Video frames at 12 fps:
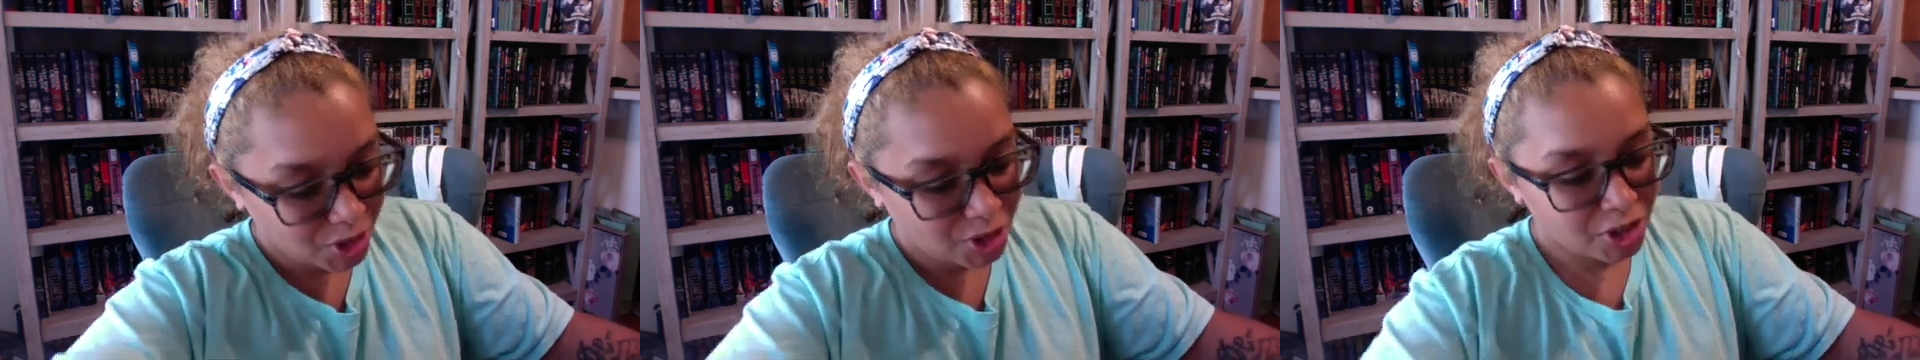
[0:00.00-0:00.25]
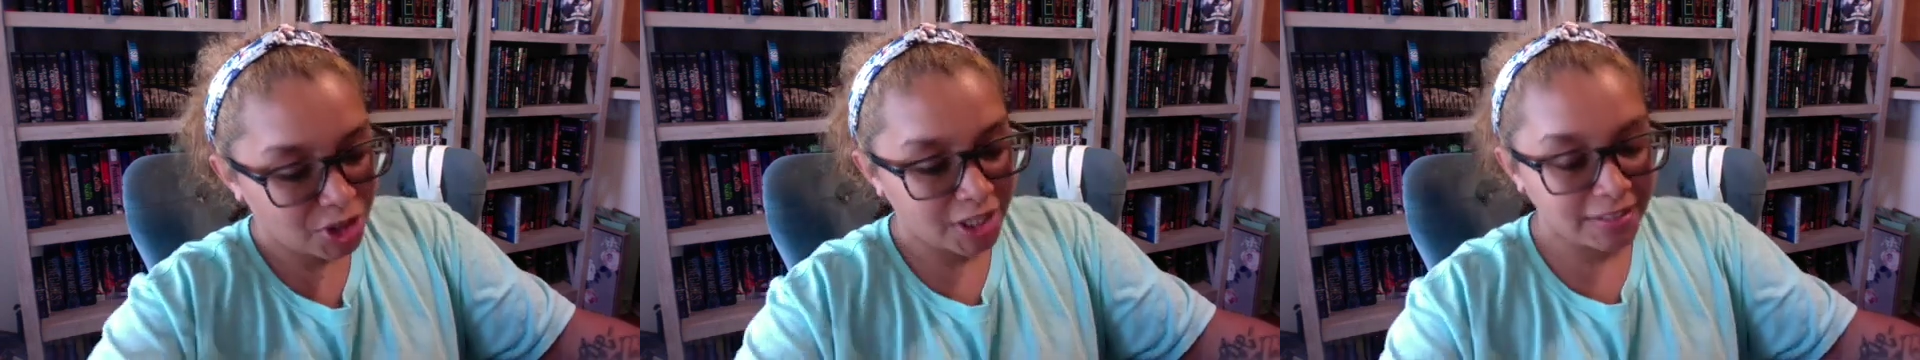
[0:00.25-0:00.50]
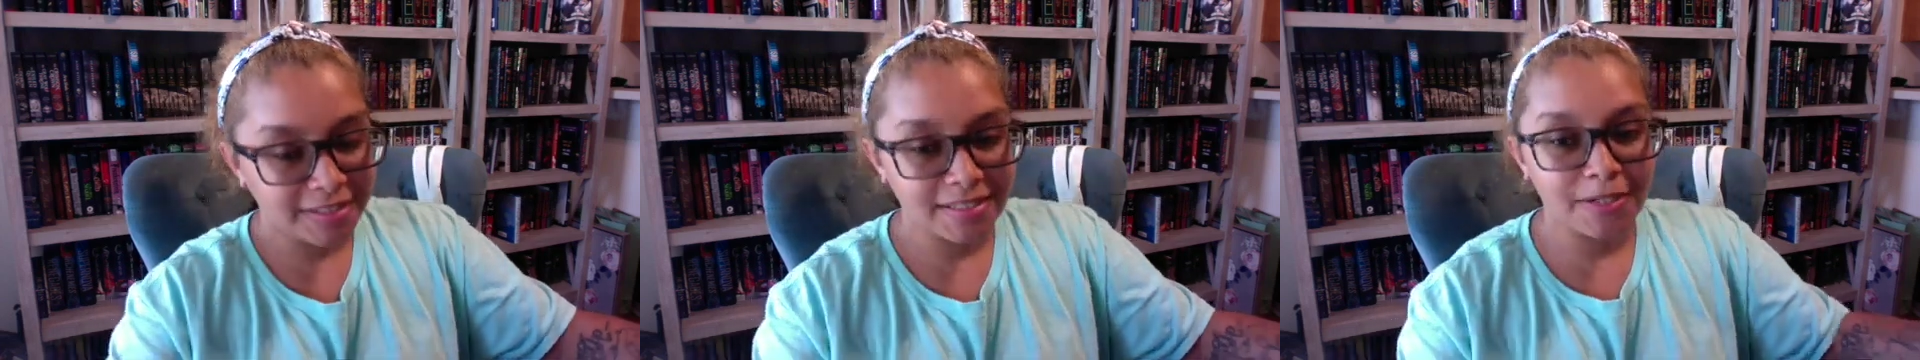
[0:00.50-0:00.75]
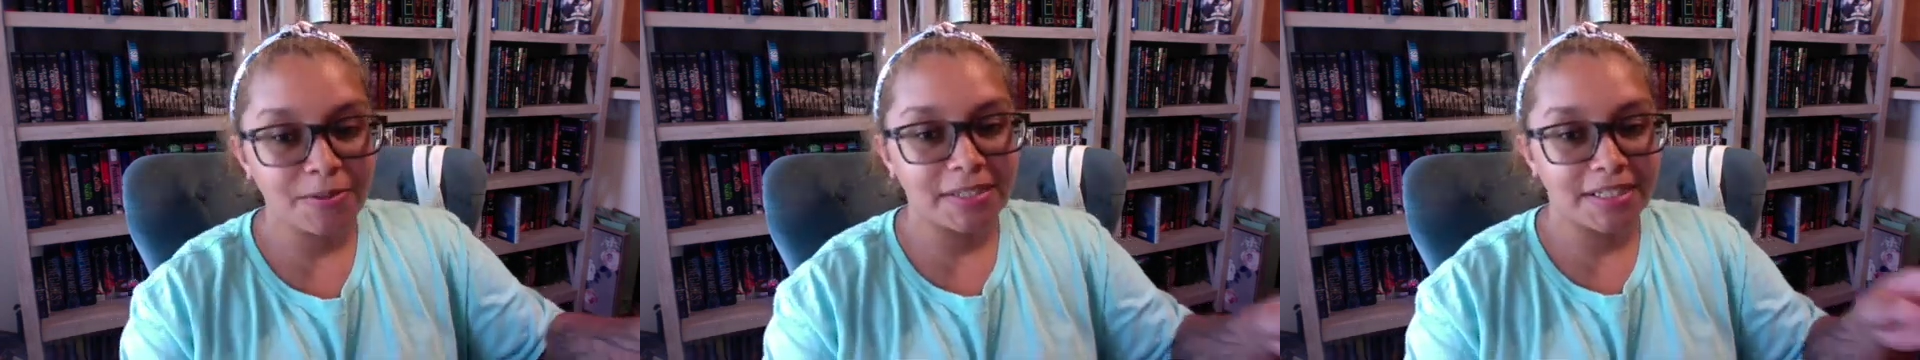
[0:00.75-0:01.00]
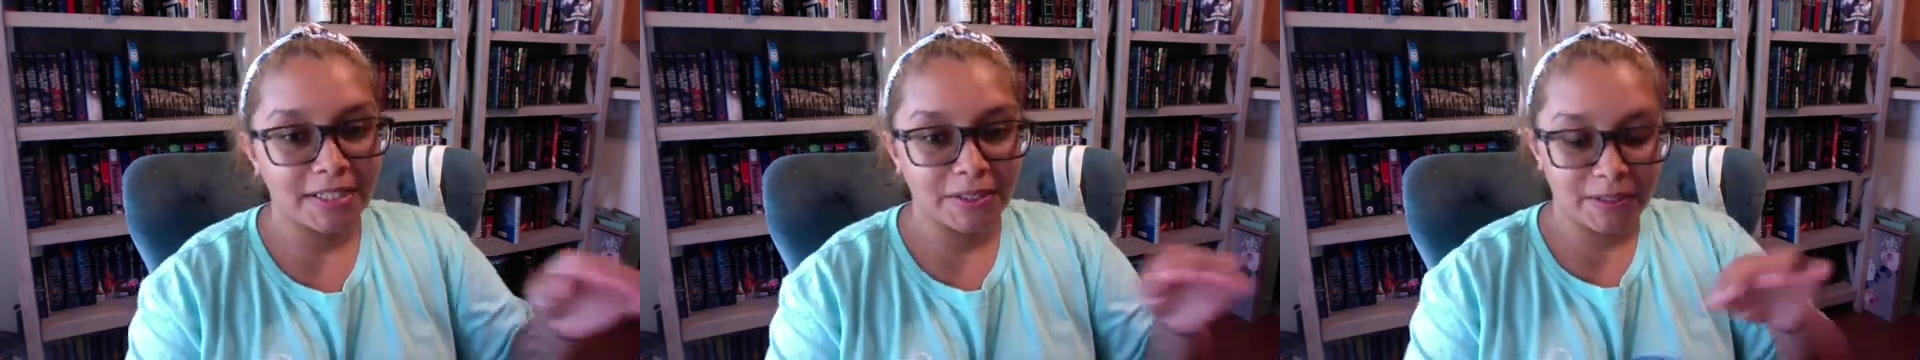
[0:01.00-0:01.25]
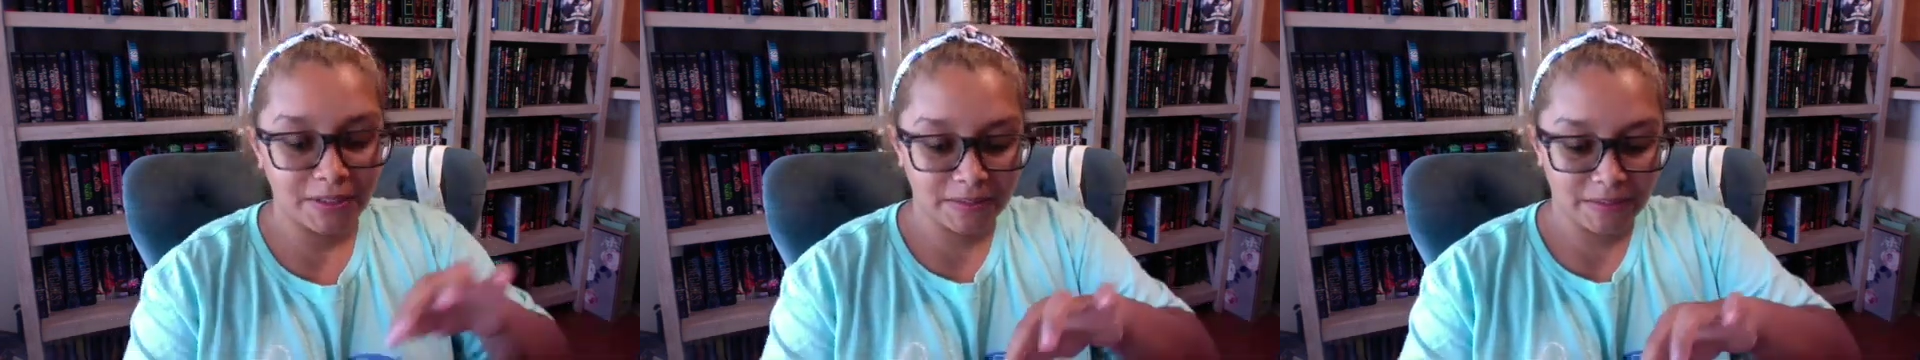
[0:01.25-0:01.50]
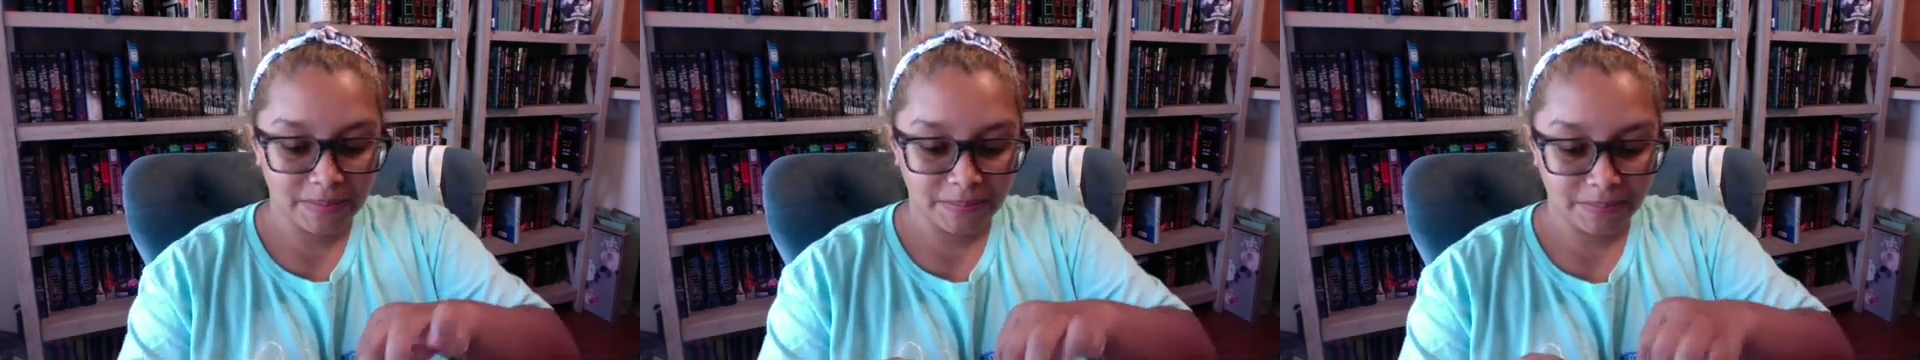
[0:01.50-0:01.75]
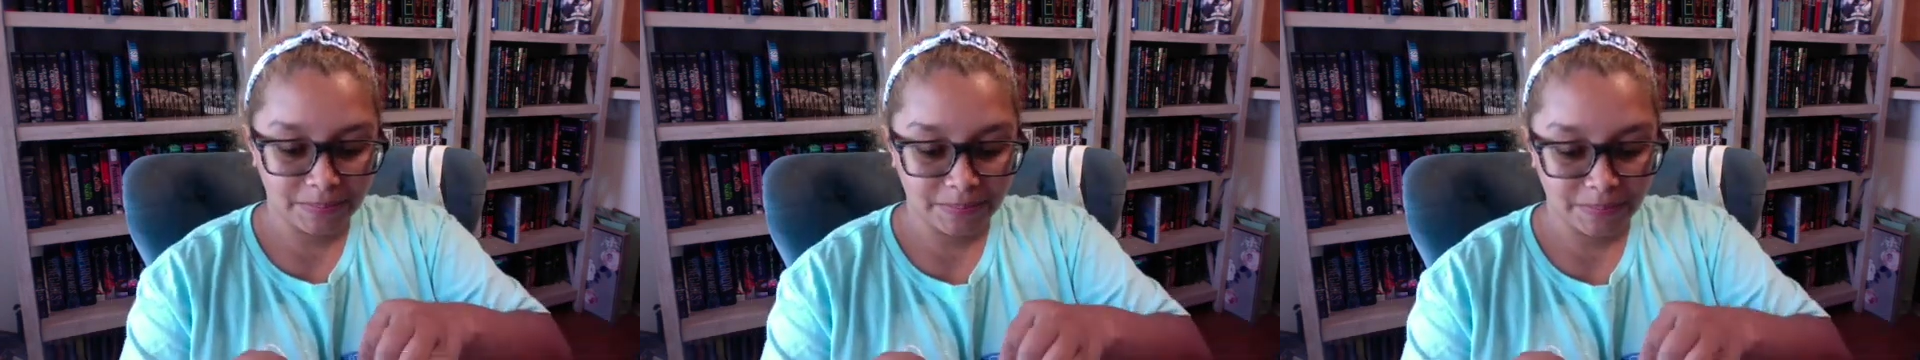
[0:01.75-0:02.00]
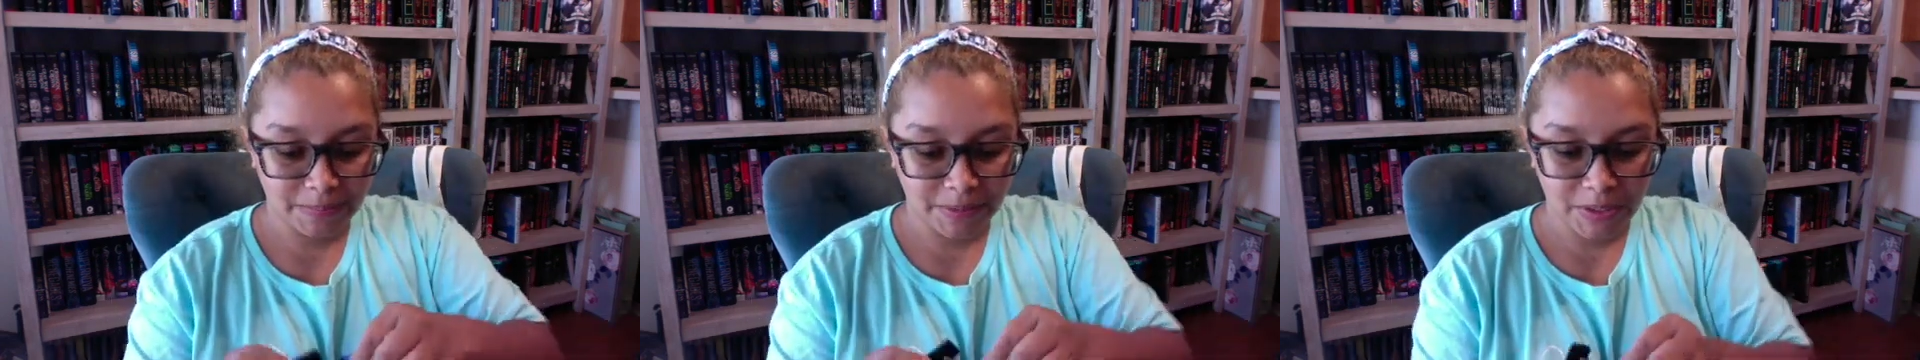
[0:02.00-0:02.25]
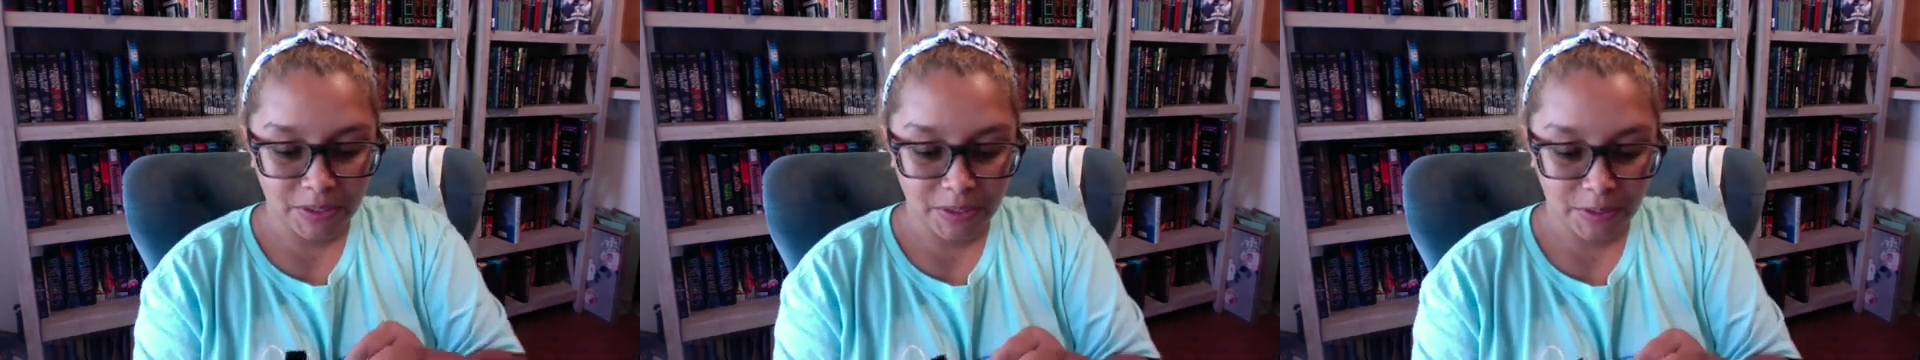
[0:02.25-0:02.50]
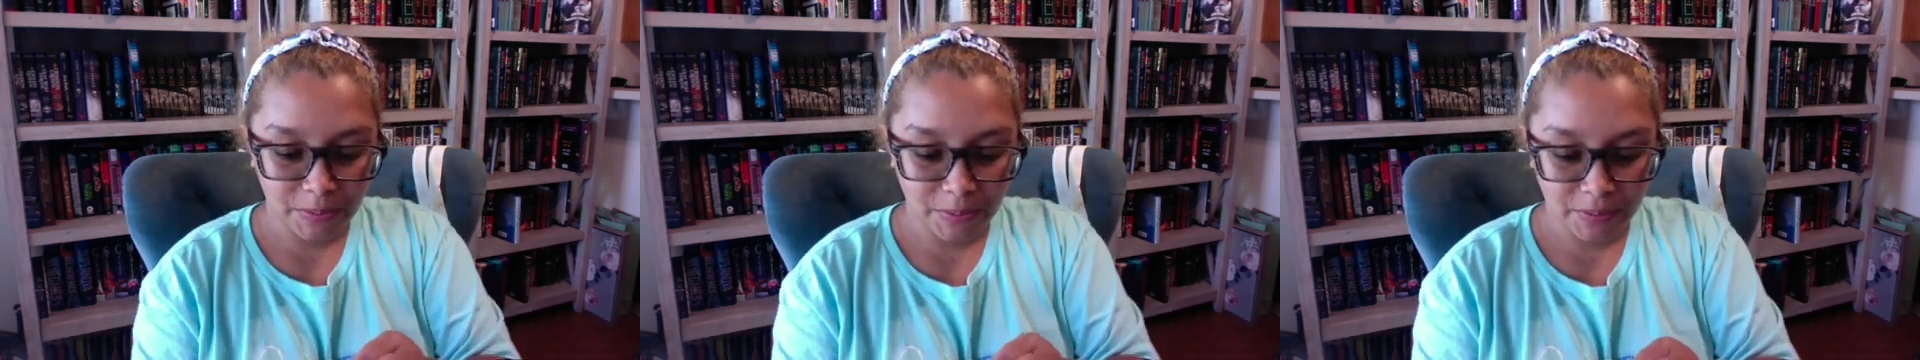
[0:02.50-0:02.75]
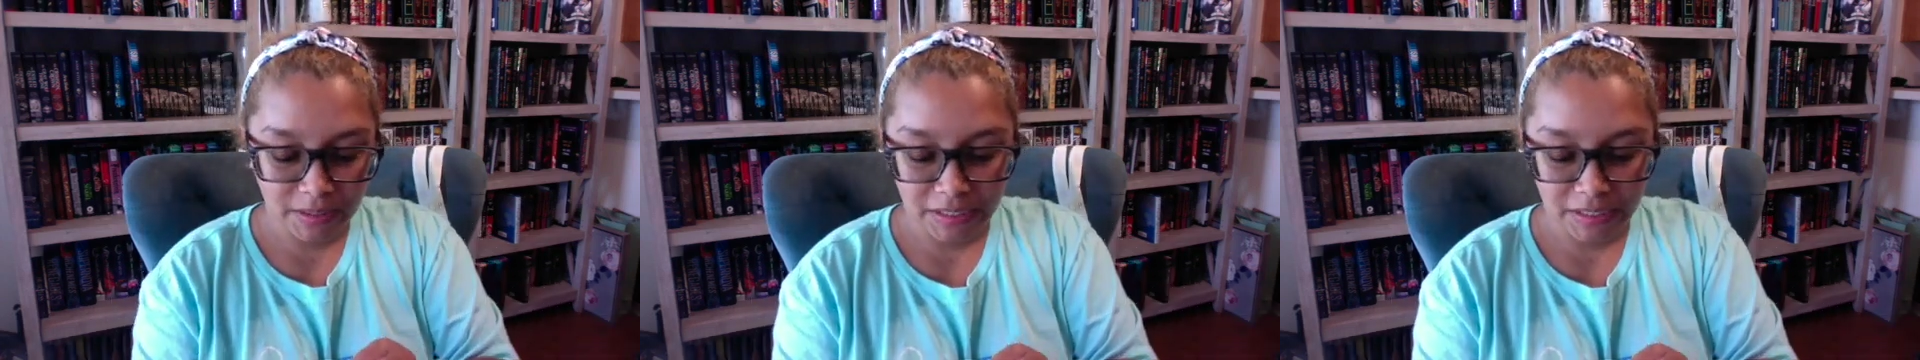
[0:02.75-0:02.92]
check this out together. So